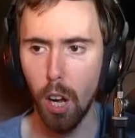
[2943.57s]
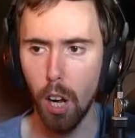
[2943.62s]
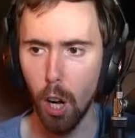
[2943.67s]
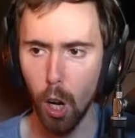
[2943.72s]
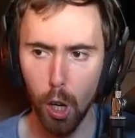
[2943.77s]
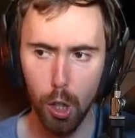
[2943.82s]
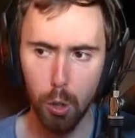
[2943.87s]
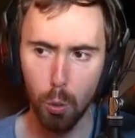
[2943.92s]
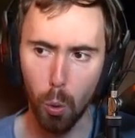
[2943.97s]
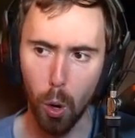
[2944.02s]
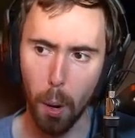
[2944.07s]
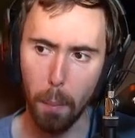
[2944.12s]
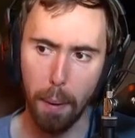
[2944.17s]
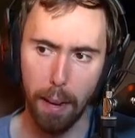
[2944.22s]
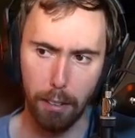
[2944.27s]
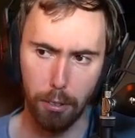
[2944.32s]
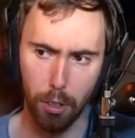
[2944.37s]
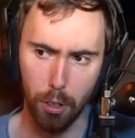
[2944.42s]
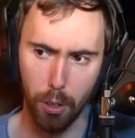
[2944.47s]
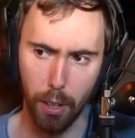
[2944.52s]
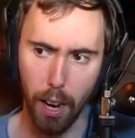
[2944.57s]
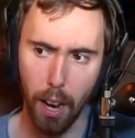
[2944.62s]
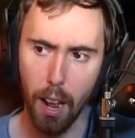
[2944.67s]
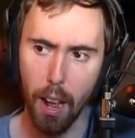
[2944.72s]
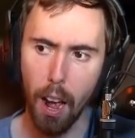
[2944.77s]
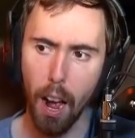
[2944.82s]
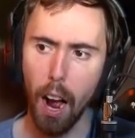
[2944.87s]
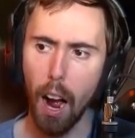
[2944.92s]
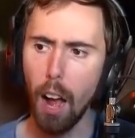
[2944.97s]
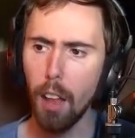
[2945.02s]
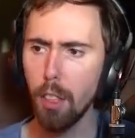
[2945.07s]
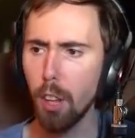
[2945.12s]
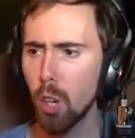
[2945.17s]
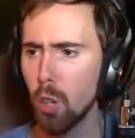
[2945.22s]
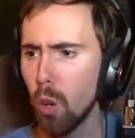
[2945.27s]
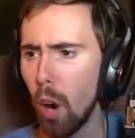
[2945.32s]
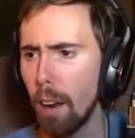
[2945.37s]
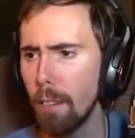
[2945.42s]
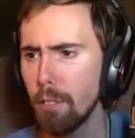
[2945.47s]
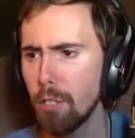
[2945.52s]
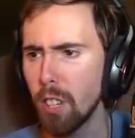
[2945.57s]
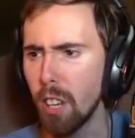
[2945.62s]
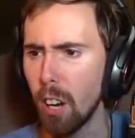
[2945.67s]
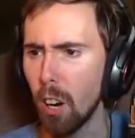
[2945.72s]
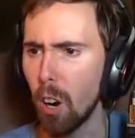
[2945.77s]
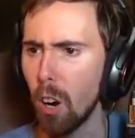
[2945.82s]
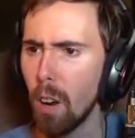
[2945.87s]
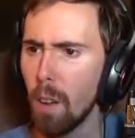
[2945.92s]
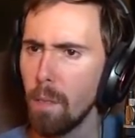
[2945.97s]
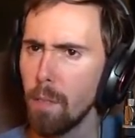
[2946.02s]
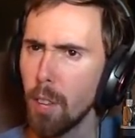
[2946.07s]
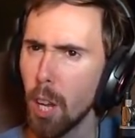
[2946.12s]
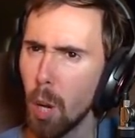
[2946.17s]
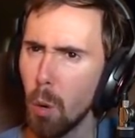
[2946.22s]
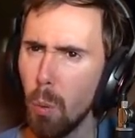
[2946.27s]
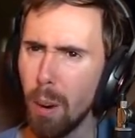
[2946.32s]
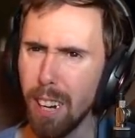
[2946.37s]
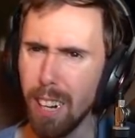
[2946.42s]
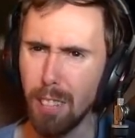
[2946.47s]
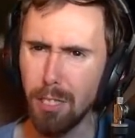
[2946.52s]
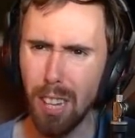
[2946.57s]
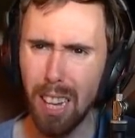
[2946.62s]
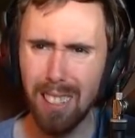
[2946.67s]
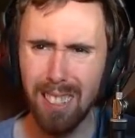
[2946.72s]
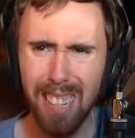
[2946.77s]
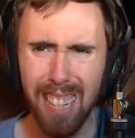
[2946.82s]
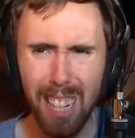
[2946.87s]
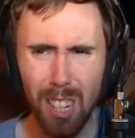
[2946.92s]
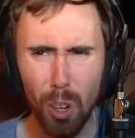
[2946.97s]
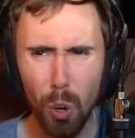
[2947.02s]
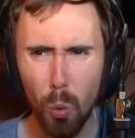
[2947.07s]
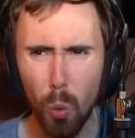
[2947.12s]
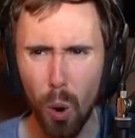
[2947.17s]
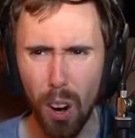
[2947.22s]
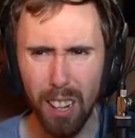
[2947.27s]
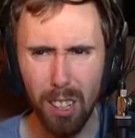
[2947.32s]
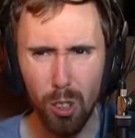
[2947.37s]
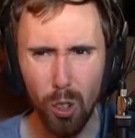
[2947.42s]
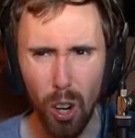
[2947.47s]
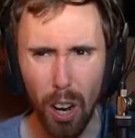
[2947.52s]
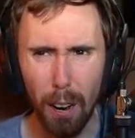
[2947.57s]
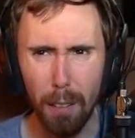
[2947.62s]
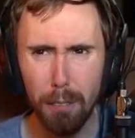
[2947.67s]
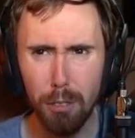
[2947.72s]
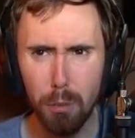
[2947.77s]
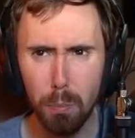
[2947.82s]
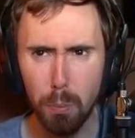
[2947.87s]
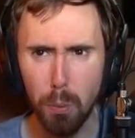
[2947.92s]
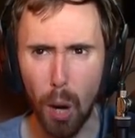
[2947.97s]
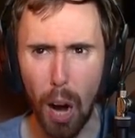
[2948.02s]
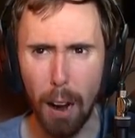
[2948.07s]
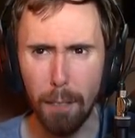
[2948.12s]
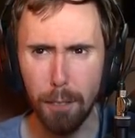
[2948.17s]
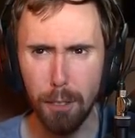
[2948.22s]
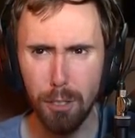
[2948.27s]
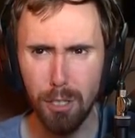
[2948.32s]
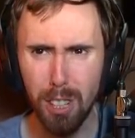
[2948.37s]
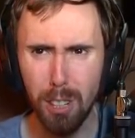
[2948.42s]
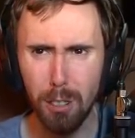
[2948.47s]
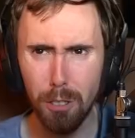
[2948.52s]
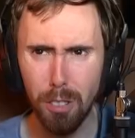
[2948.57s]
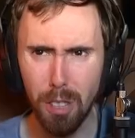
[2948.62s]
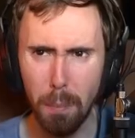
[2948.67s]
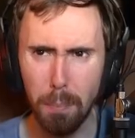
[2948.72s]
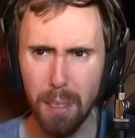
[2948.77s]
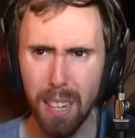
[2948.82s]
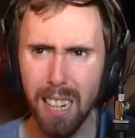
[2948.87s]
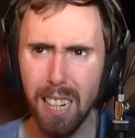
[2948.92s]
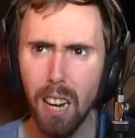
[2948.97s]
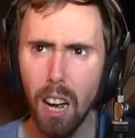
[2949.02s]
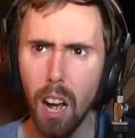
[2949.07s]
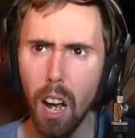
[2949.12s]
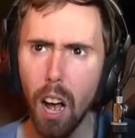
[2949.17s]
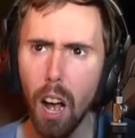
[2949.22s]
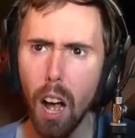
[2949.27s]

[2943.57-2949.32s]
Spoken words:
Oldwar, basically. The gloves there. Wait, is that tier 1 gloves? Prophecy or something?